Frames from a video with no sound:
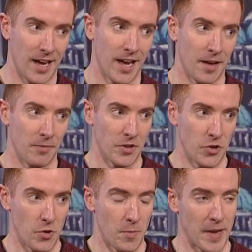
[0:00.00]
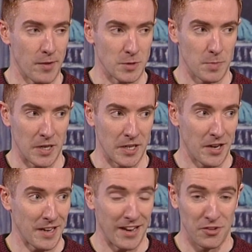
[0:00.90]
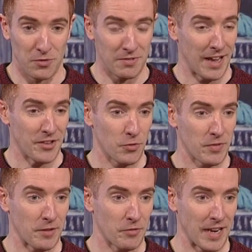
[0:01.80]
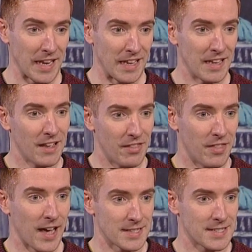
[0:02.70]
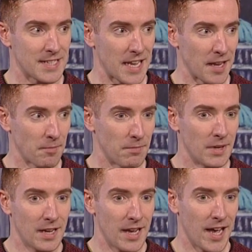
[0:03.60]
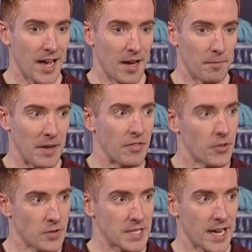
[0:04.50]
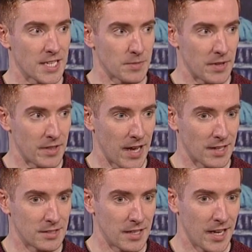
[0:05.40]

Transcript: the UUP was putting out, I don't think really that same enthusiasm and that